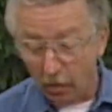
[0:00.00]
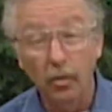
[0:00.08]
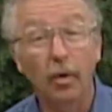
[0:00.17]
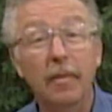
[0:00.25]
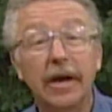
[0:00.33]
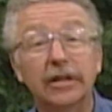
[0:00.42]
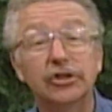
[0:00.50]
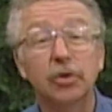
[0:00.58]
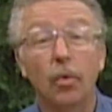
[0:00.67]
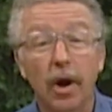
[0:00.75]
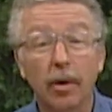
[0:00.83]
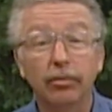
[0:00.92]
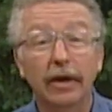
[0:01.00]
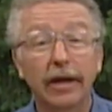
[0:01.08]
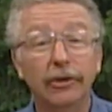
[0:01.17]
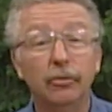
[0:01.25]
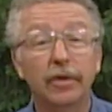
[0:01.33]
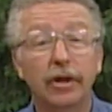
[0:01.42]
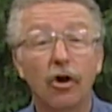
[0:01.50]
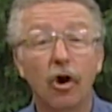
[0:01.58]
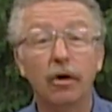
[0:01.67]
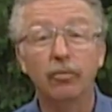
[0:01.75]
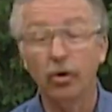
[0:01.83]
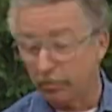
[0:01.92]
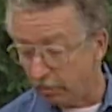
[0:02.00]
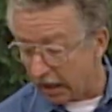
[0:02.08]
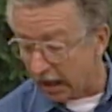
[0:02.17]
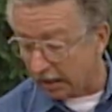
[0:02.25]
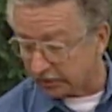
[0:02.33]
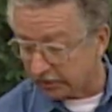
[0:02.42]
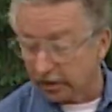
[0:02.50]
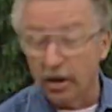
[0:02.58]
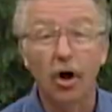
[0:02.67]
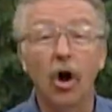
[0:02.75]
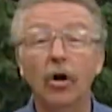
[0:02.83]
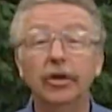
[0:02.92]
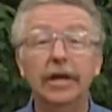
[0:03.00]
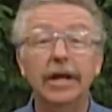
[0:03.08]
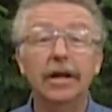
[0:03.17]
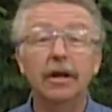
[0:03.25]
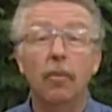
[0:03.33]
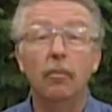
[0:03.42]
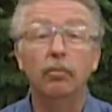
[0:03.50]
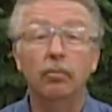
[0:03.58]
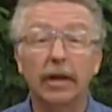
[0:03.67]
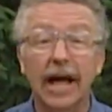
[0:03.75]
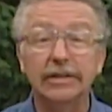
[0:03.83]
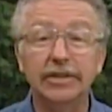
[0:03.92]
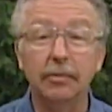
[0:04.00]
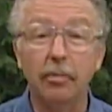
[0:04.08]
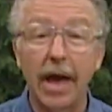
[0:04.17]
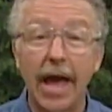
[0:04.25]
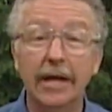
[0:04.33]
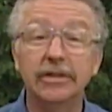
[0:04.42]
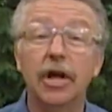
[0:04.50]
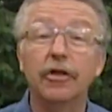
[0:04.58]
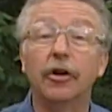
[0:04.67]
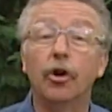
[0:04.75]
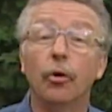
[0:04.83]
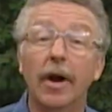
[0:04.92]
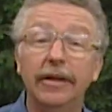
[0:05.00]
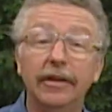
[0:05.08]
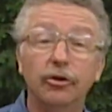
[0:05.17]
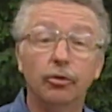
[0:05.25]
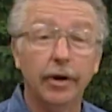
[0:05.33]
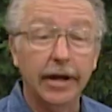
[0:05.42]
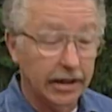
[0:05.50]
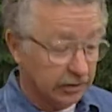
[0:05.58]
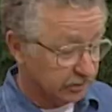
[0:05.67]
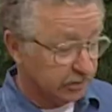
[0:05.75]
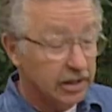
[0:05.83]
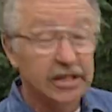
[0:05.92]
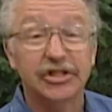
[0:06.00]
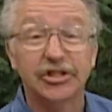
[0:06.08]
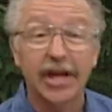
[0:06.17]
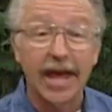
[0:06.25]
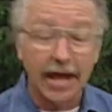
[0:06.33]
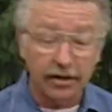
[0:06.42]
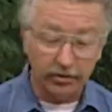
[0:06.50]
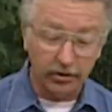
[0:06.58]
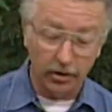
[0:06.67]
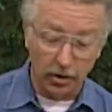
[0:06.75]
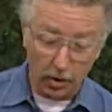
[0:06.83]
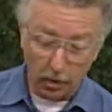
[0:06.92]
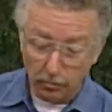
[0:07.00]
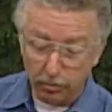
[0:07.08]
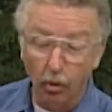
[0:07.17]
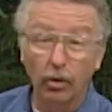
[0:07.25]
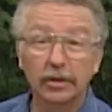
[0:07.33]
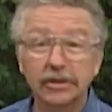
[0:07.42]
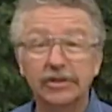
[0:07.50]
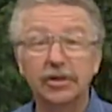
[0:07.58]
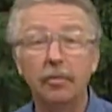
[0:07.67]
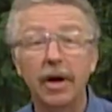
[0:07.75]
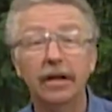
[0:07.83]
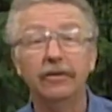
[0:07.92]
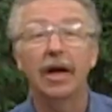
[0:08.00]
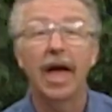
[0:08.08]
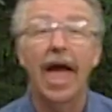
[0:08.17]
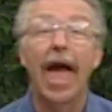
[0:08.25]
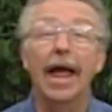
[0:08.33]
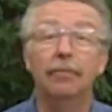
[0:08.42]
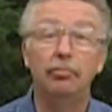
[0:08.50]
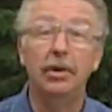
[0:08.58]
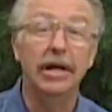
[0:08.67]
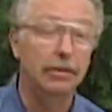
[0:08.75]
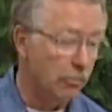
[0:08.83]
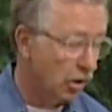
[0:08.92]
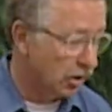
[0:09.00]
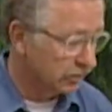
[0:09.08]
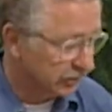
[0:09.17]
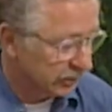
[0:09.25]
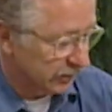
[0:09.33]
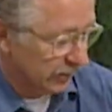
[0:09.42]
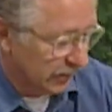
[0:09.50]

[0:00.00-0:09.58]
We'll make a square planter with a cardboard box. All you need, plastic bags, the correct ingredients, sand, Portland cement, and peat moss.